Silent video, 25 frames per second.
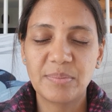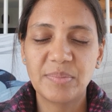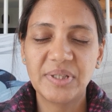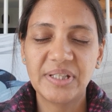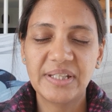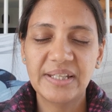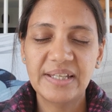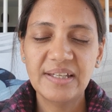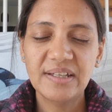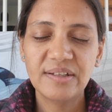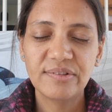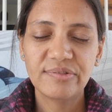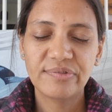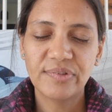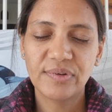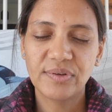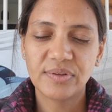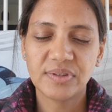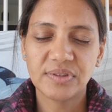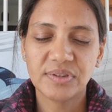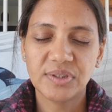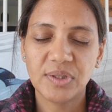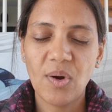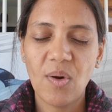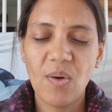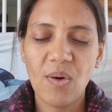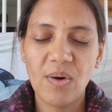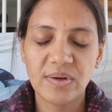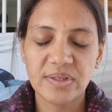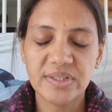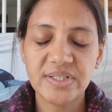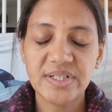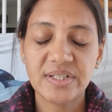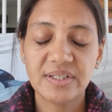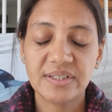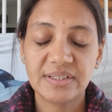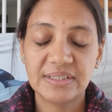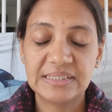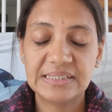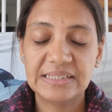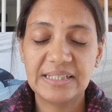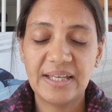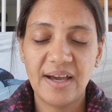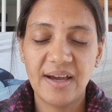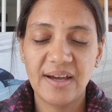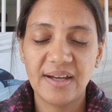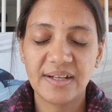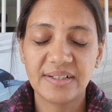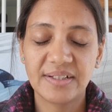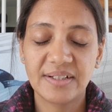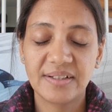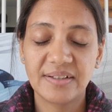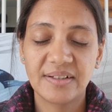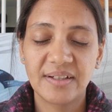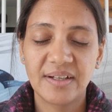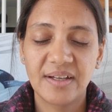a belief or a thought that